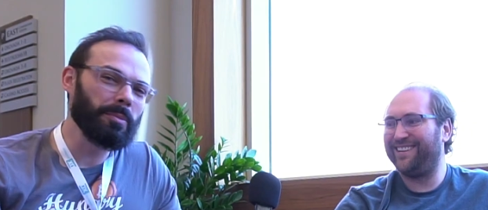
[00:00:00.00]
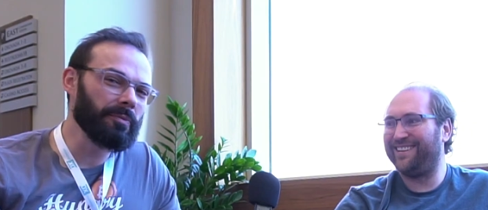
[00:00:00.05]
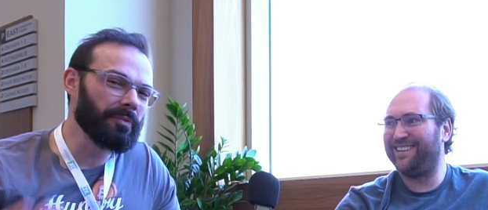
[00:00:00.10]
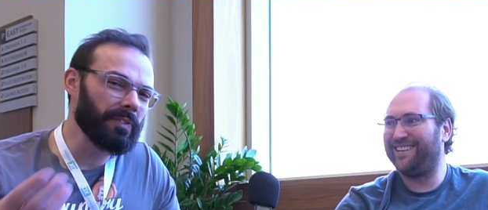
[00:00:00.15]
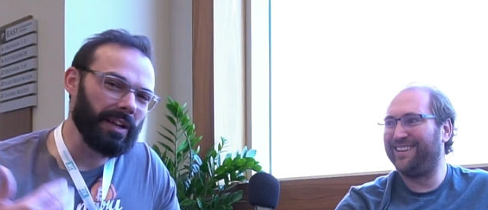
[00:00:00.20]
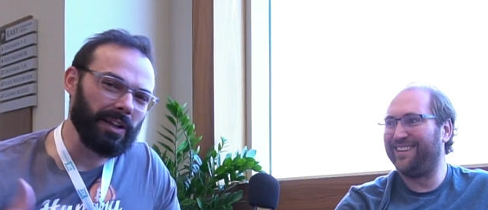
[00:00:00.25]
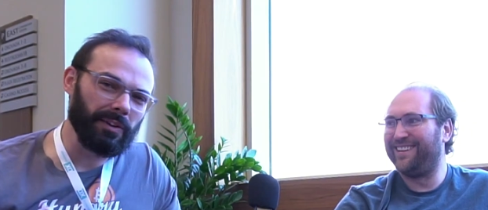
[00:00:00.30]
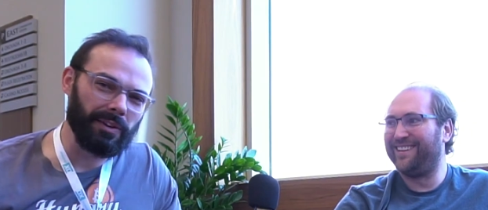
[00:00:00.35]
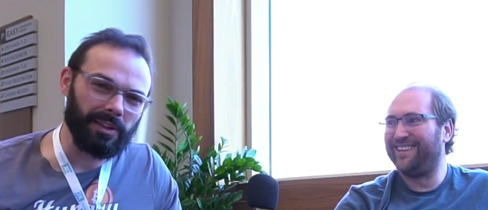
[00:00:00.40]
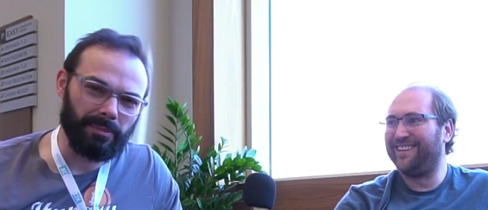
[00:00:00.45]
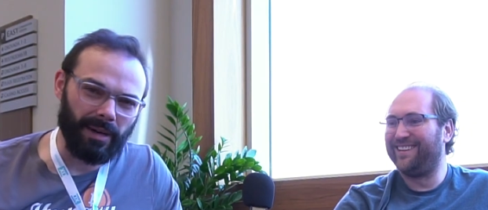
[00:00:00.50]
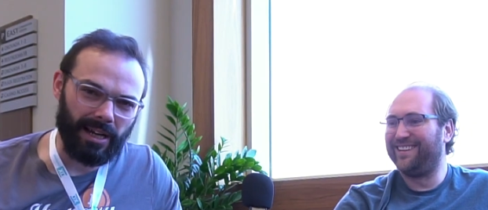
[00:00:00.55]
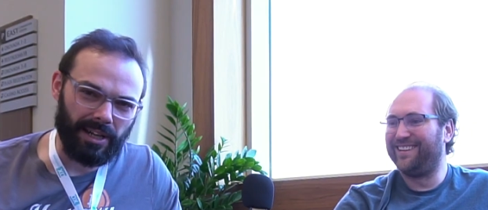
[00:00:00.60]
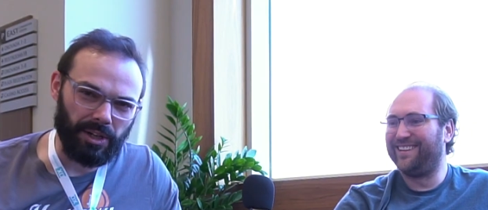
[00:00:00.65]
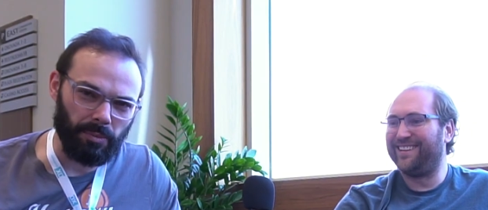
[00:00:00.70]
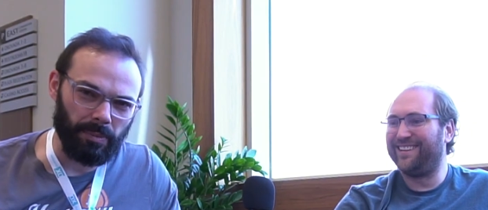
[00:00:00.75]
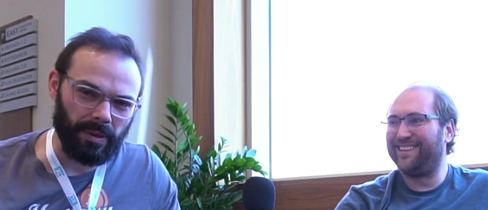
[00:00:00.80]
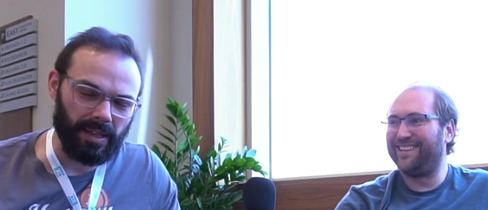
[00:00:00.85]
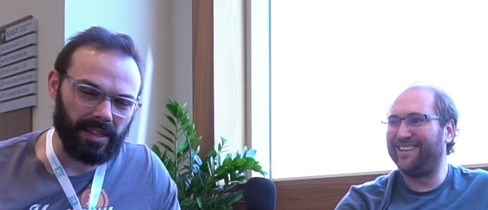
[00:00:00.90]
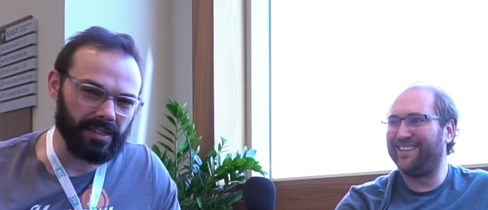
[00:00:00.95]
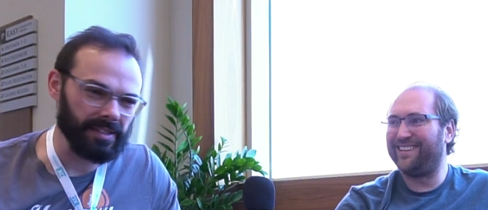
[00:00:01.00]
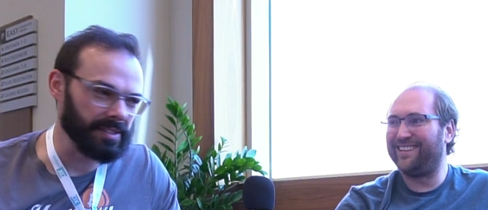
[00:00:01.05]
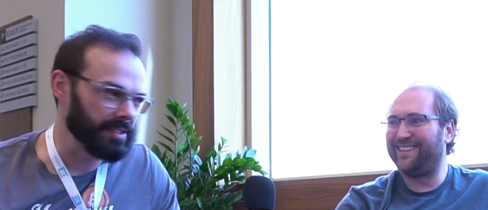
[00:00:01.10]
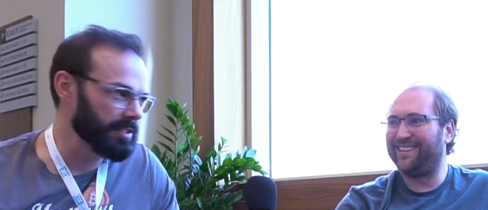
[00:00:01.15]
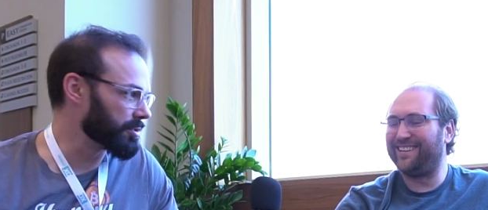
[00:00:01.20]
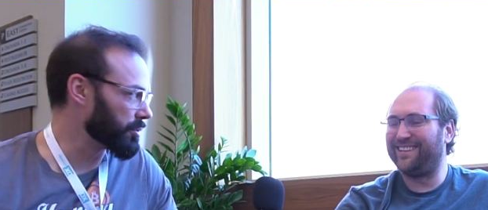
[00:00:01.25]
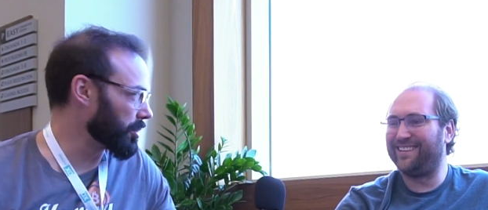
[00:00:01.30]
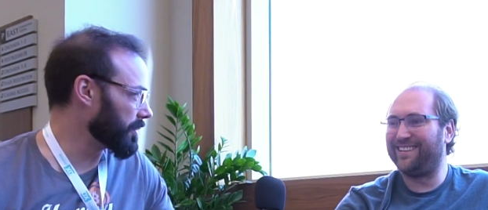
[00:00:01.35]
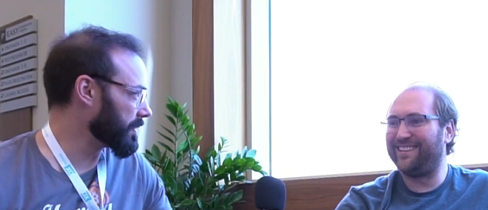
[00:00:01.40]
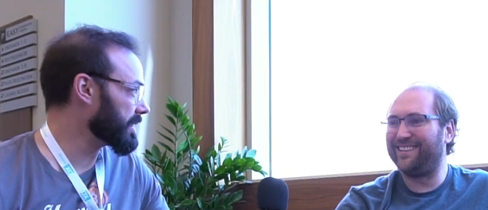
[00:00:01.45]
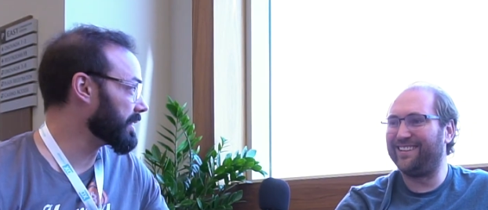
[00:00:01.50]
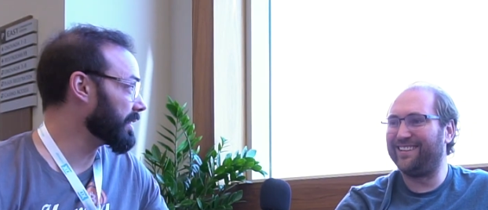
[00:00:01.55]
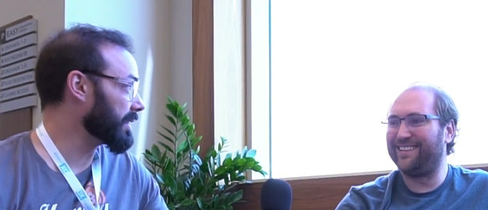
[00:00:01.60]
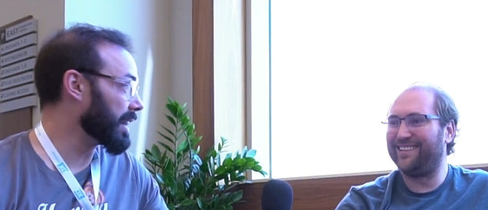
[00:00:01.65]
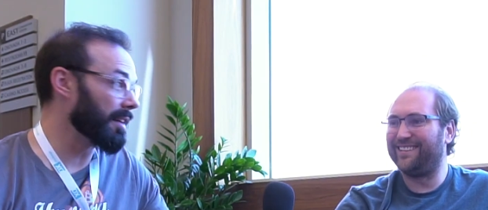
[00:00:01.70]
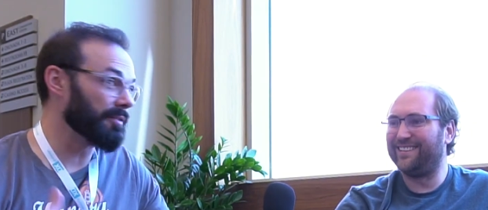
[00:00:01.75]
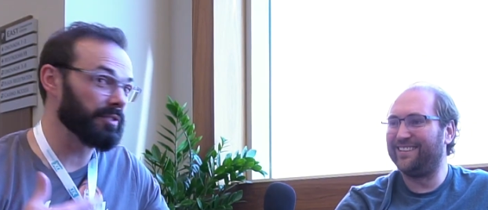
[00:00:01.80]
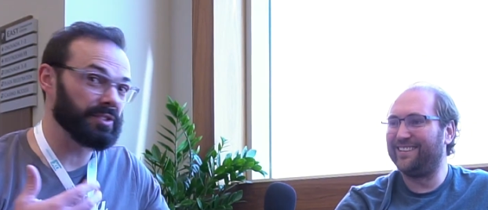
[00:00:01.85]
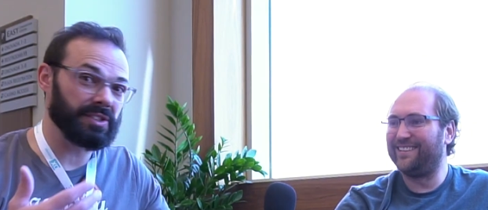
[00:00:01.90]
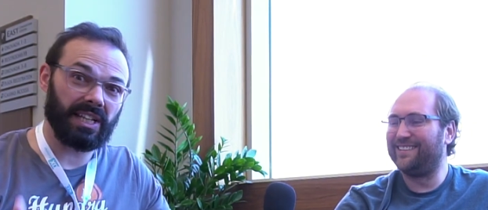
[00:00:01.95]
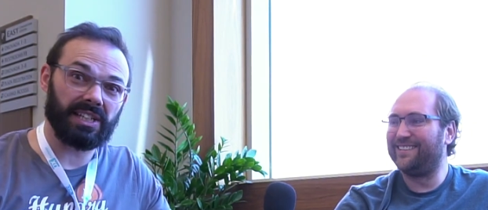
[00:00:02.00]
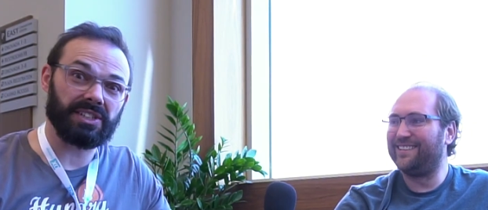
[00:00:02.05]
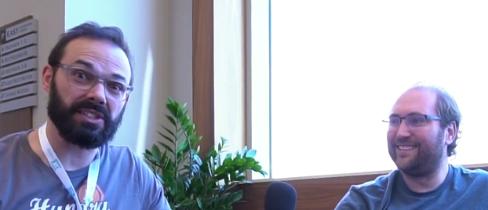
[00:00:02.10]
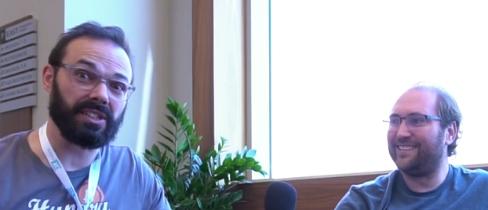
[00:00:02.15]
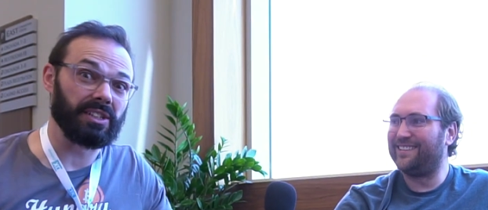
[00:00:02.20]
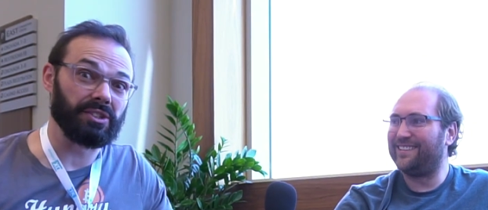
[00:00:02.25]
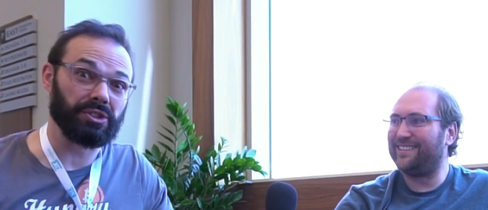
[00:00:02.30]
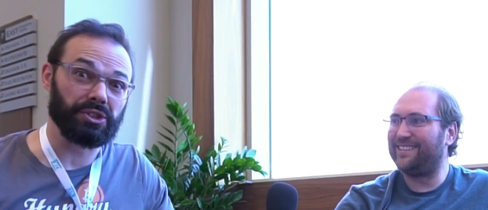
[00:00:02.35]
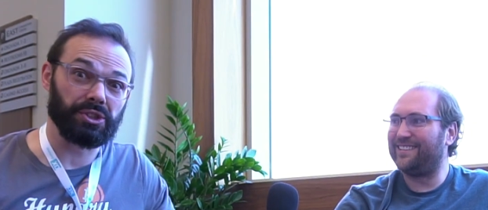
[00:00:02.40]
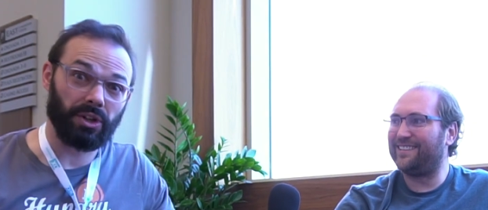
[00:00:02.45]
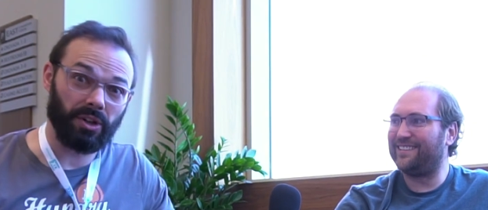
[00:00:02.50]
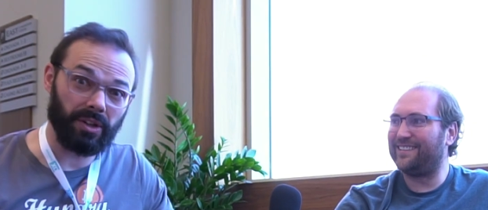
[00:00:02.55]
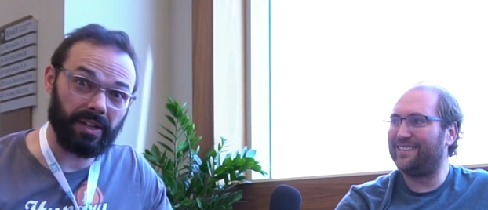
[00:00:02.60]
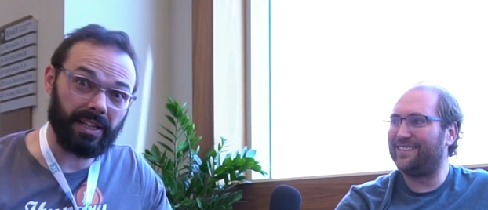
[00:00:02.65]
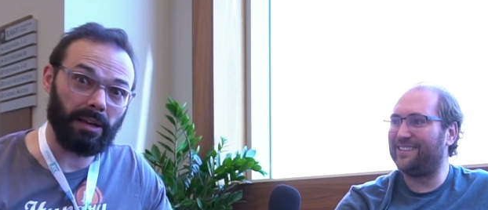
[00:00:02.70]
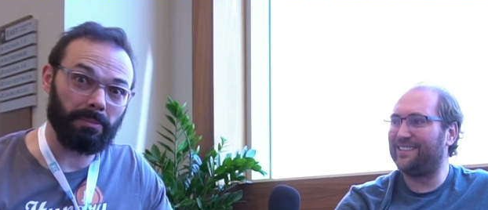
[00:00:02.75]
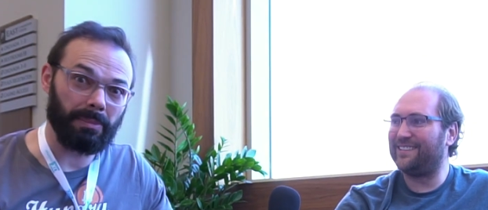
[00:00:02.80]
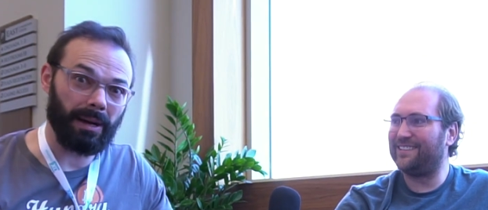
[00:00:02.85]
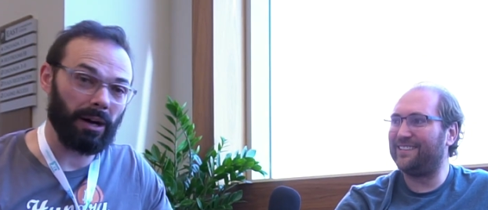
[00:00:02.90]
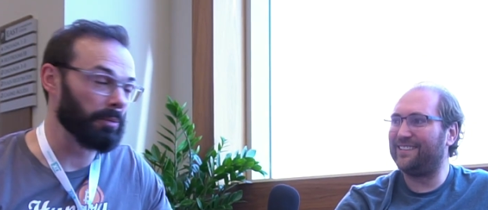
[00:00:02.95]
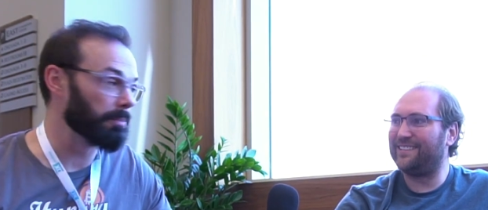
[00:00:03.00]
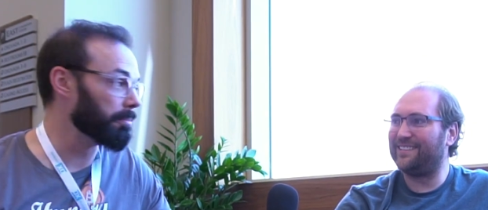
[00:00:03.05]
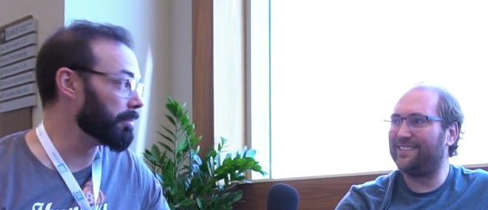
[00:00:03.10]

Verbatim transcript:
Speaker 1: been following the Mind Your Biz sort of conversation and journey about